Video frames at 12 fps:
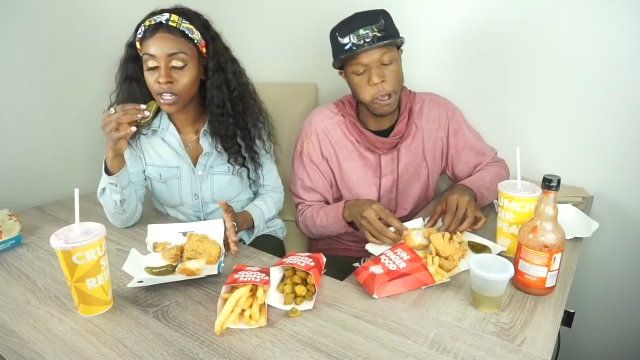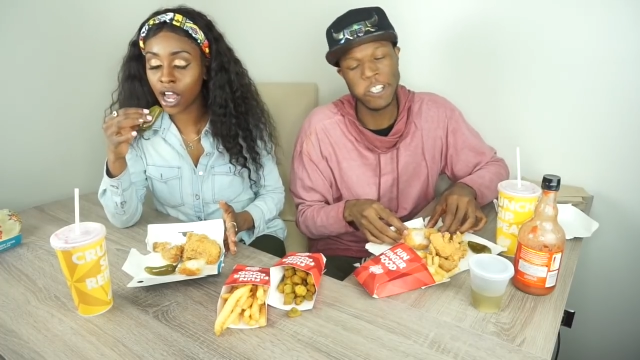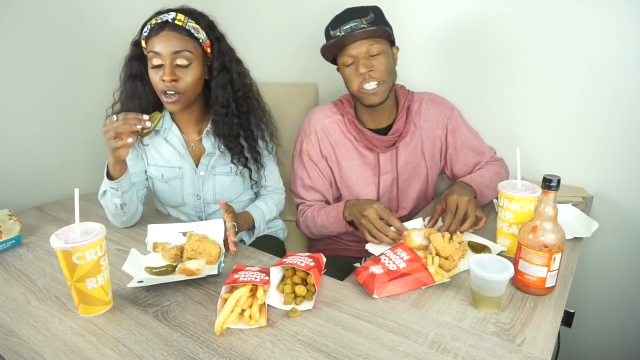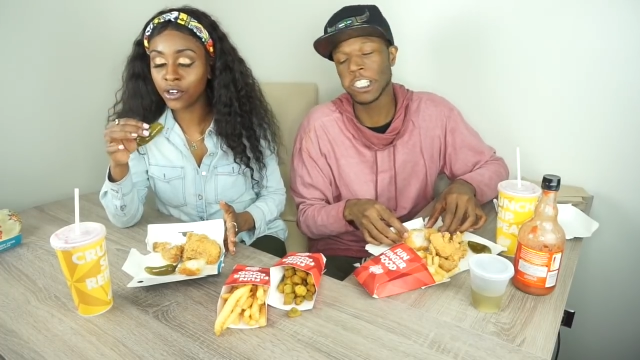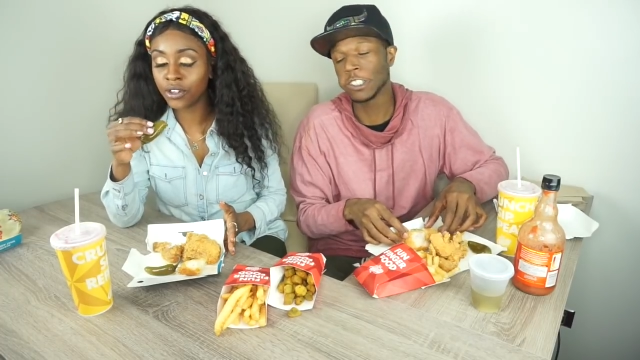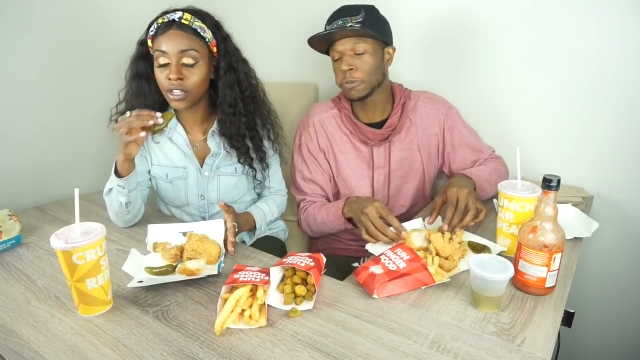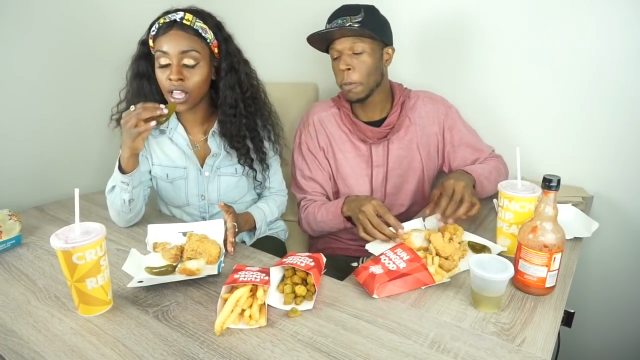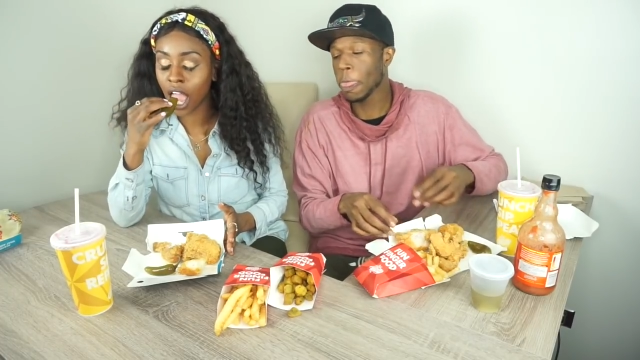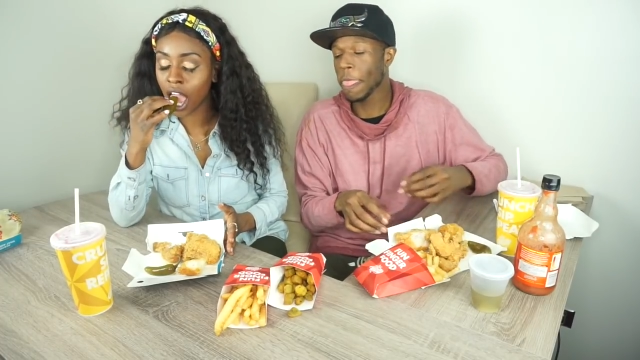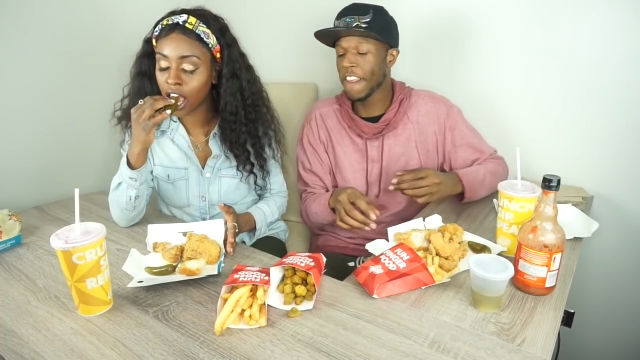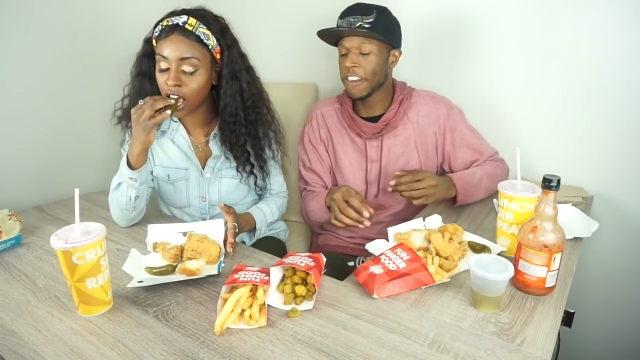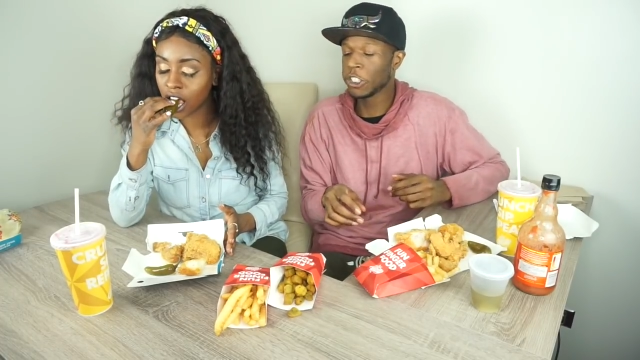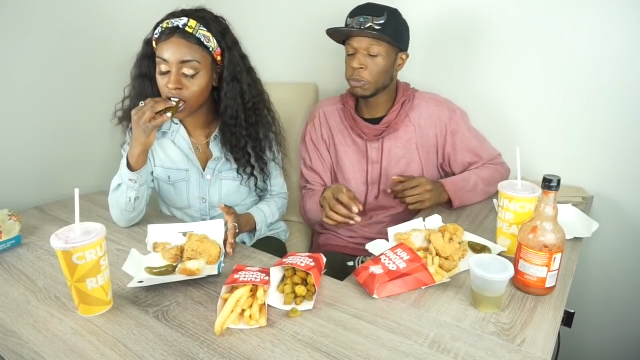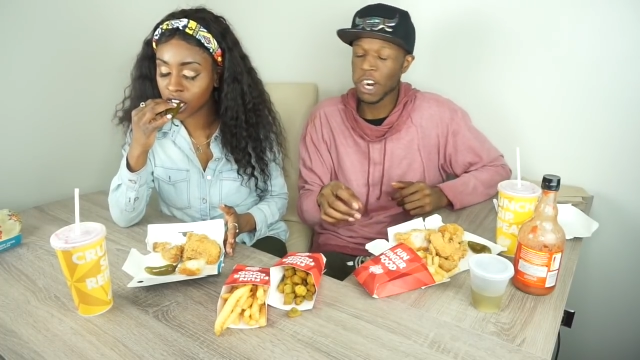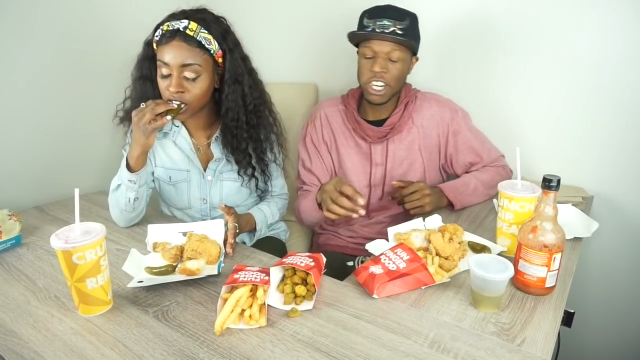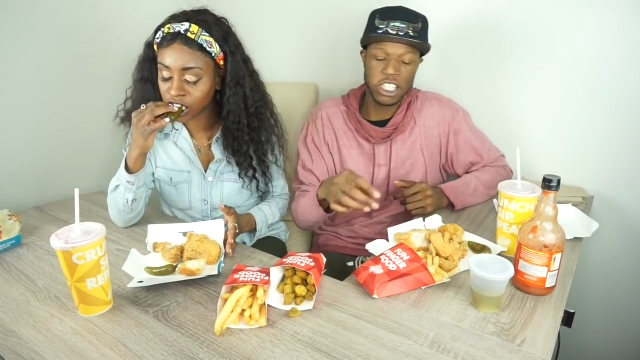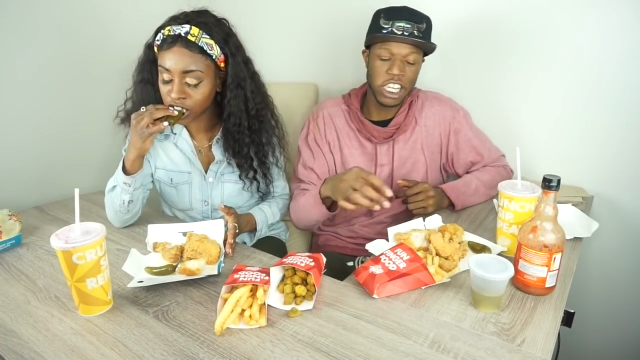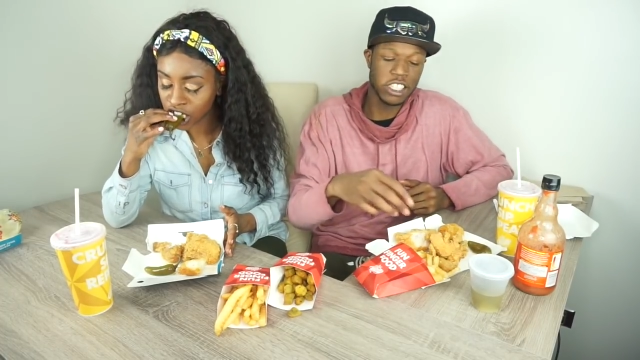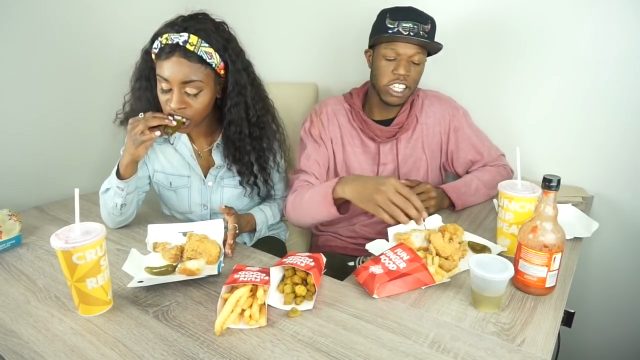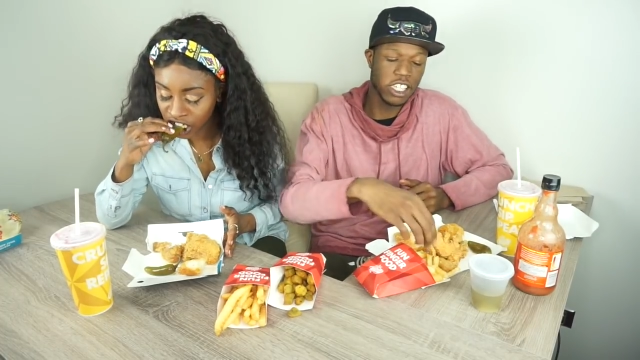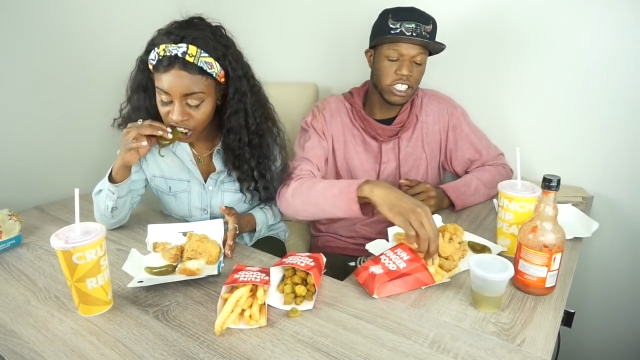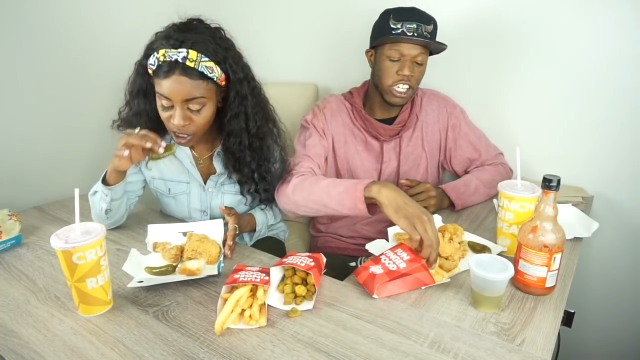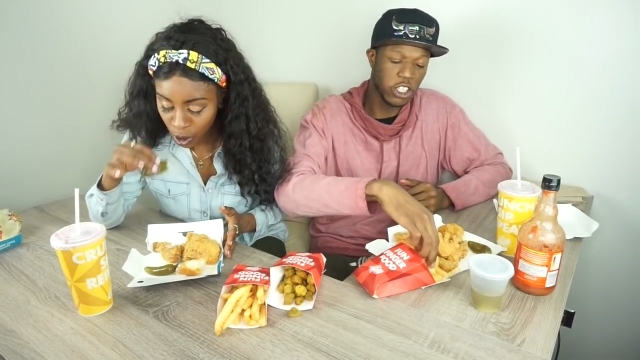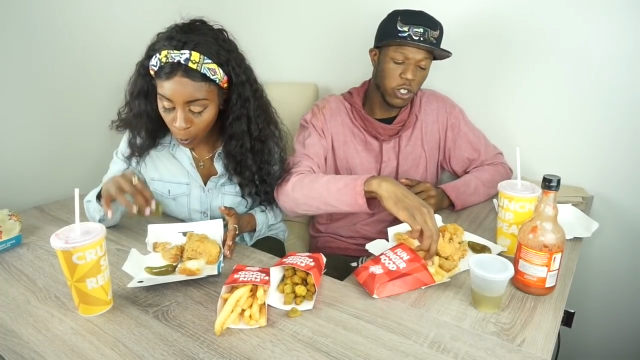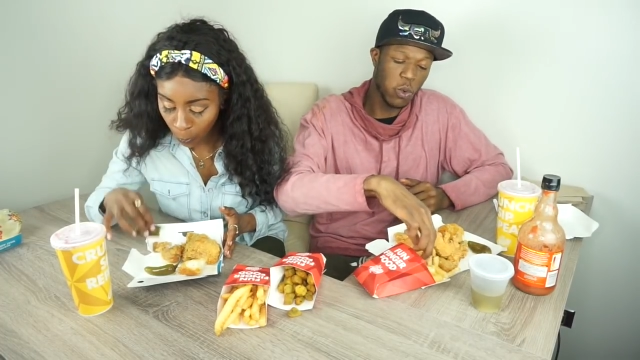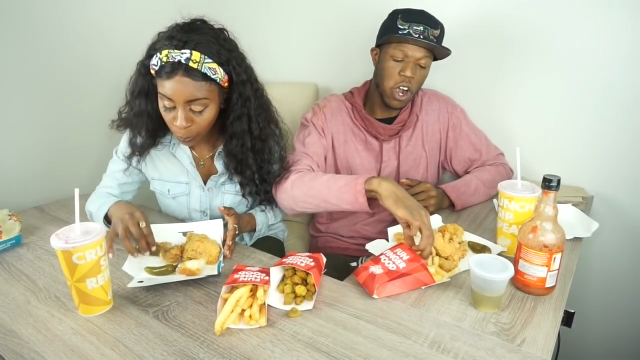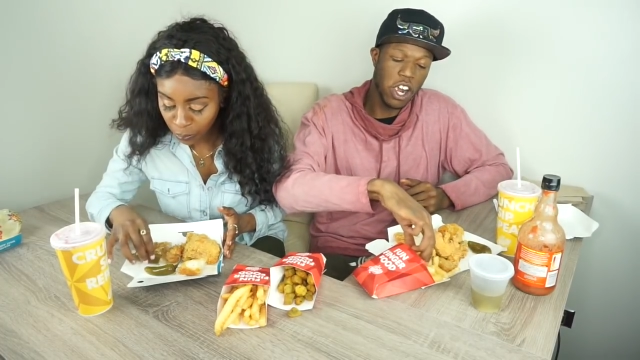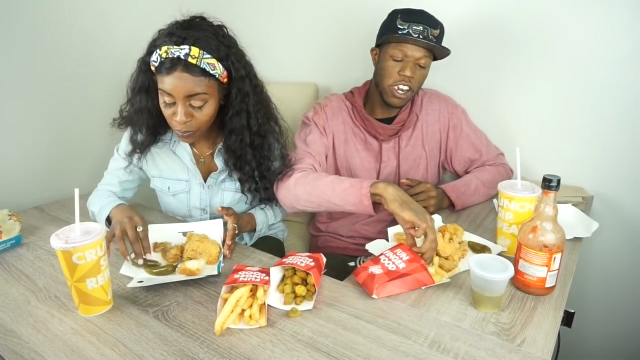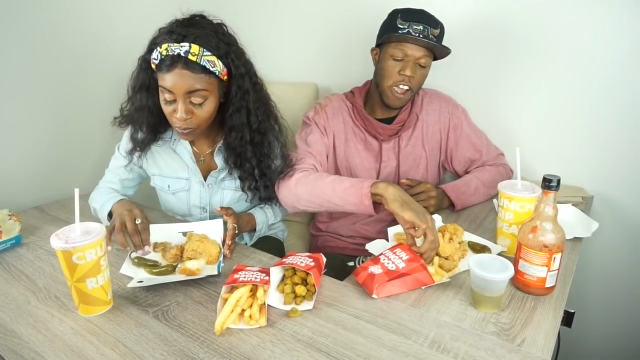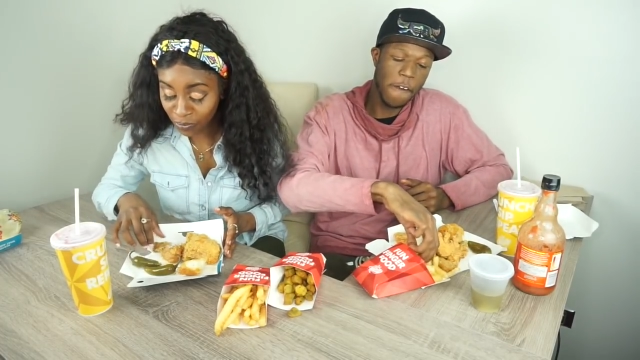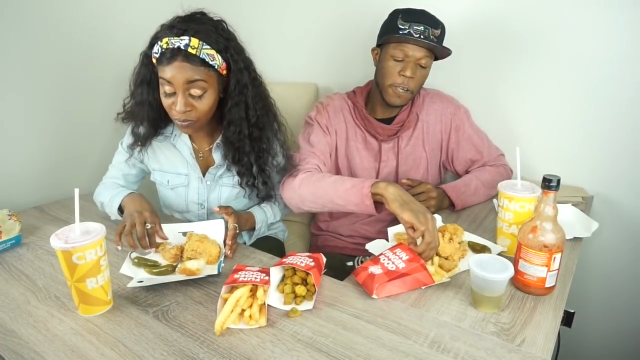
Speaker 1: Cause uh, they, their Sprite tastes like seltzer water.